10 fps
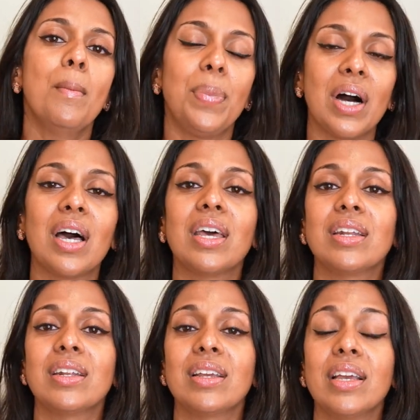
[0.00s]
but
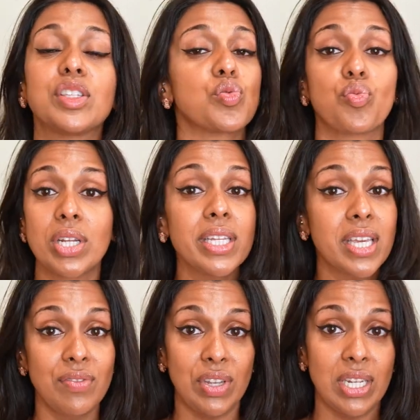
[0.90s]
it's really
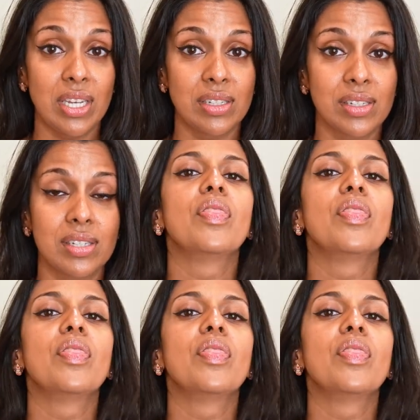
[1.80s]
convenient.